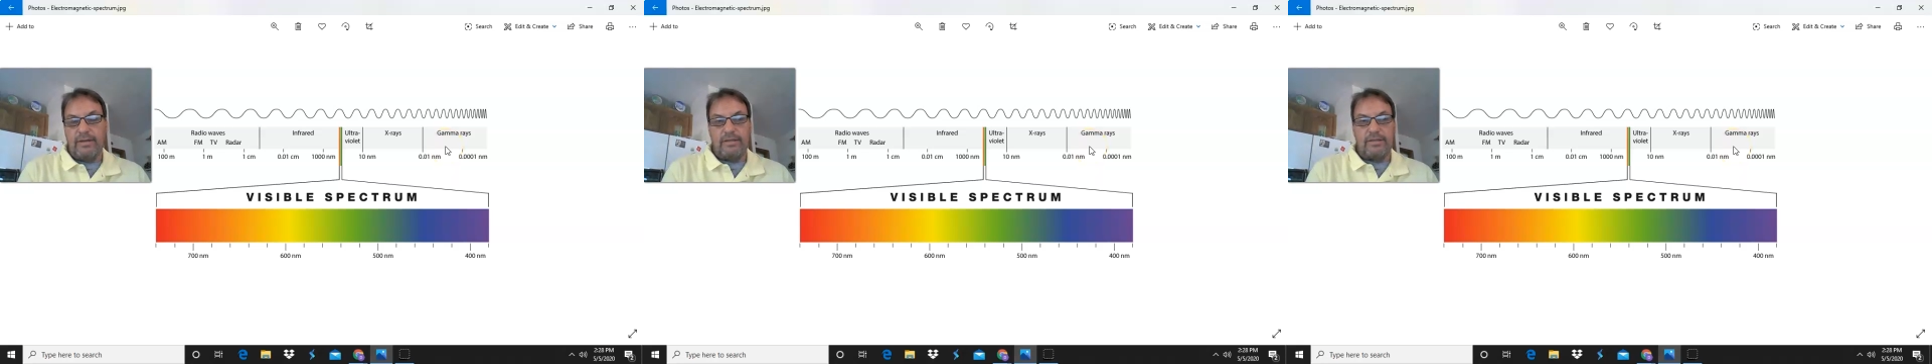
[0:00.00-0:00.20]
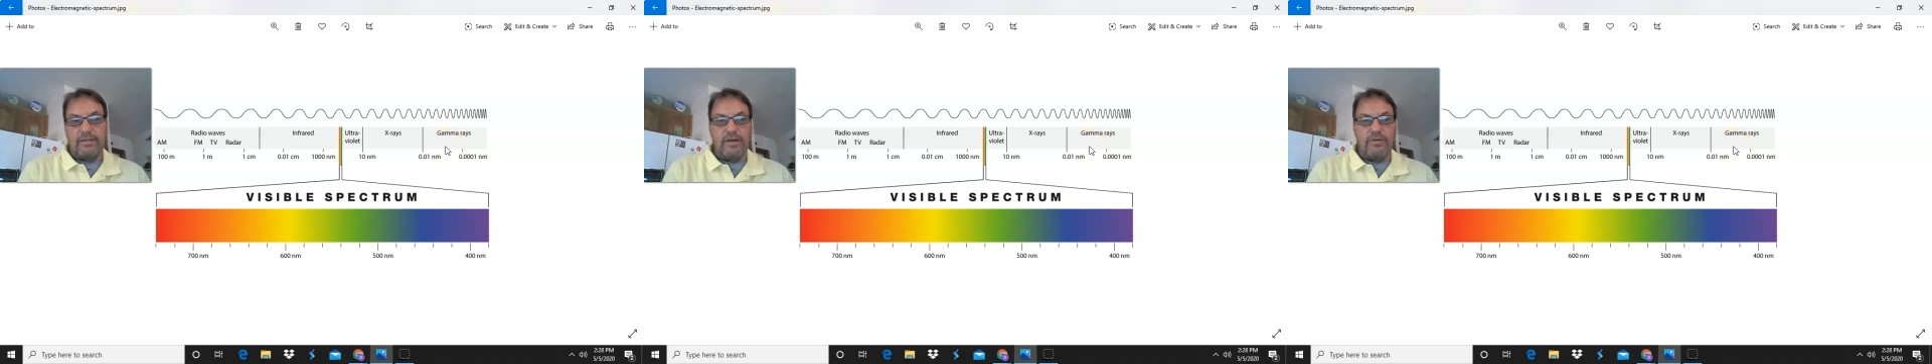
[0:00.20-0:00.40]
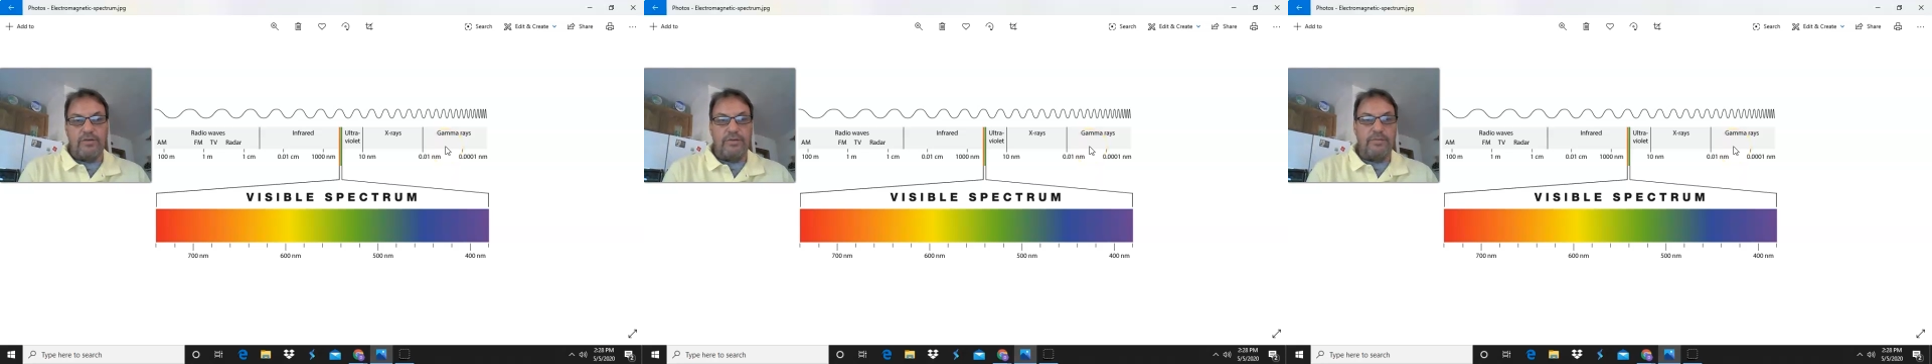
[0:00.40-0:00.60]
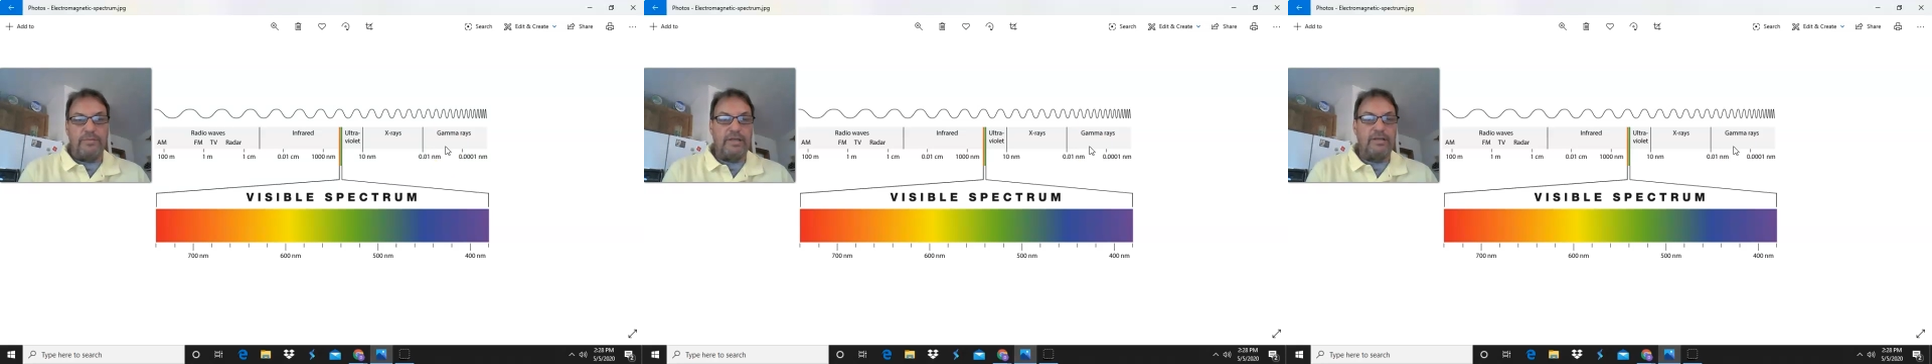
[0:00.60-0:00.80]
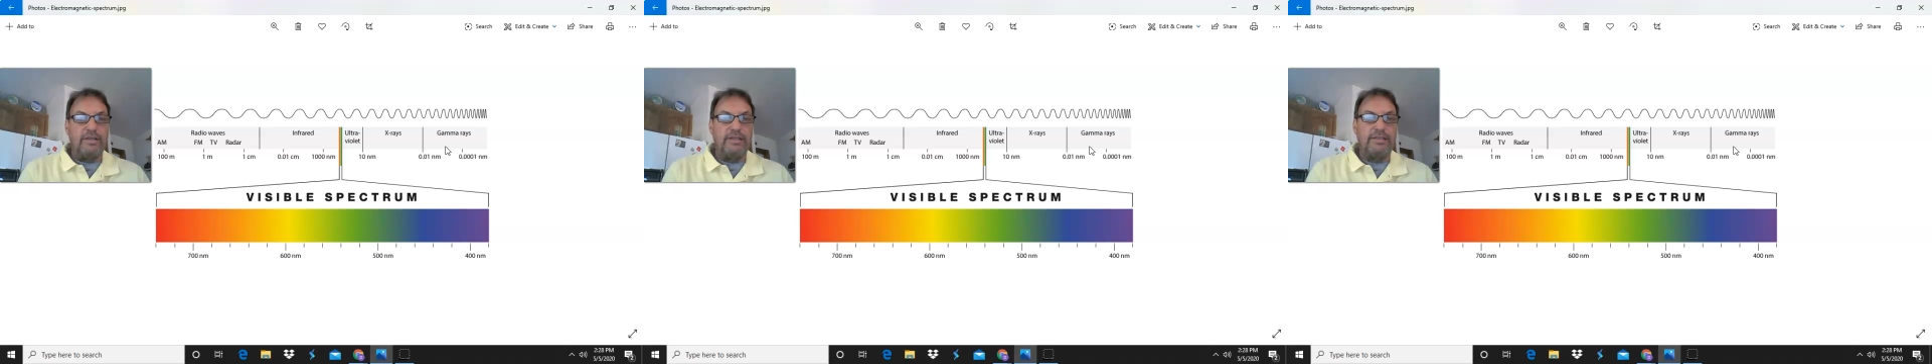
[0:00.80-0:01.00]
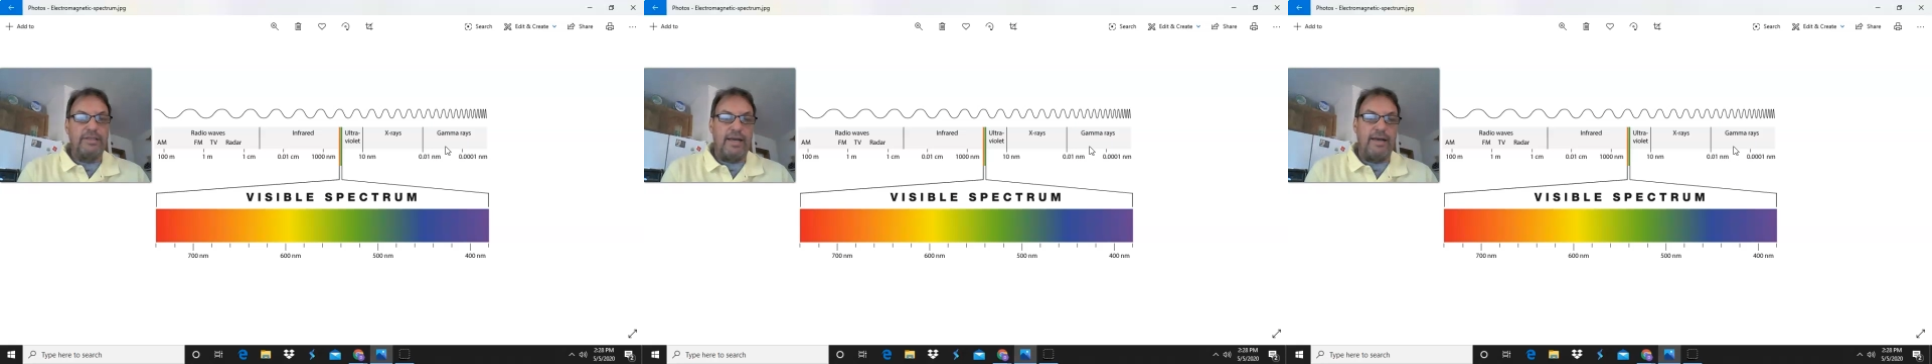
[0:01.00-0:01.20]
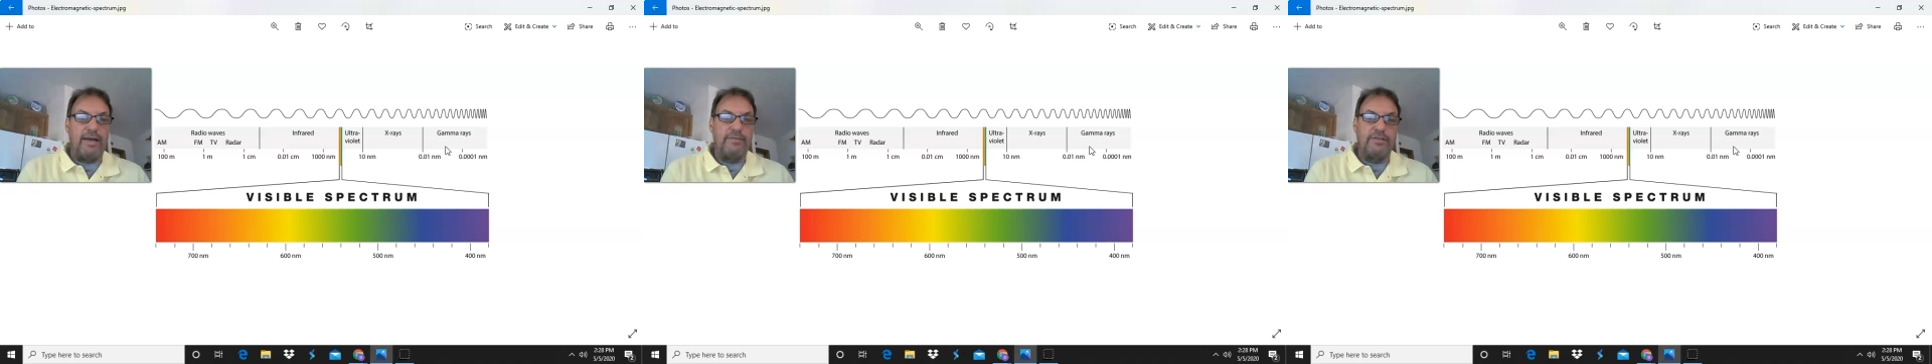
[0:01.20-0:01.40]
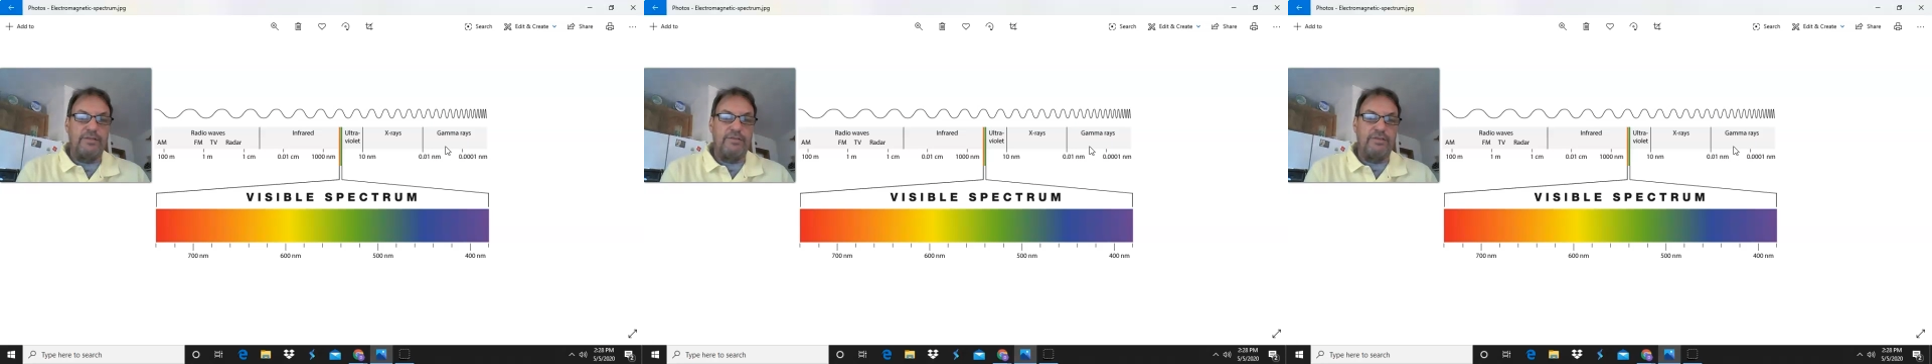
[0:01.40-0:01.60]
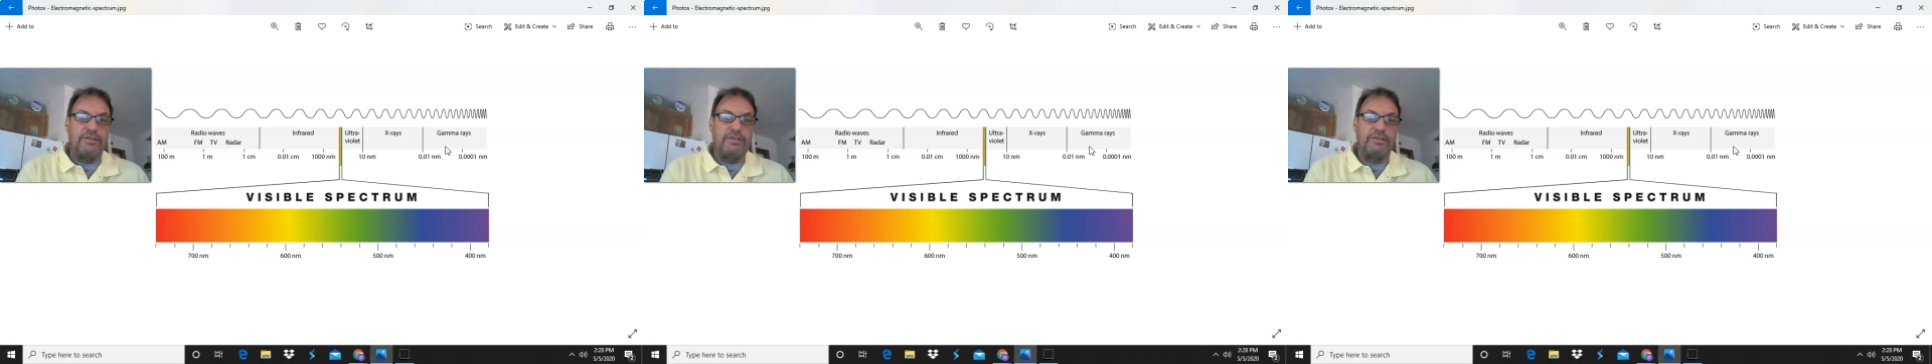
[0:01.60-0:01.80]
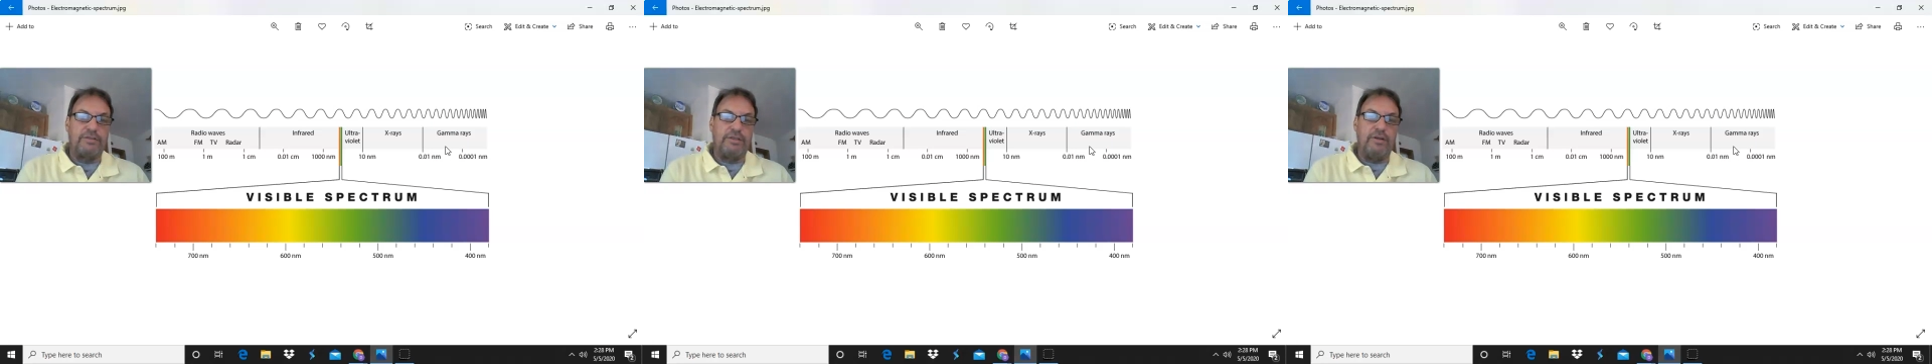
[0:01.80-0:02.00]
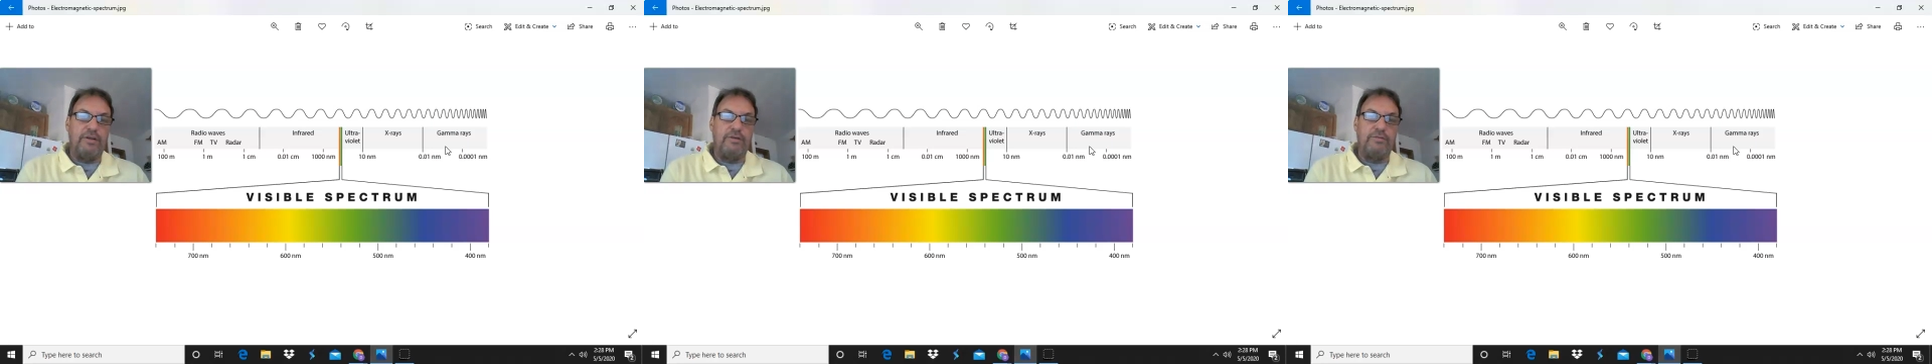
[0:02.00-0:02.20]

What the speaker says: So it would be a good time to just,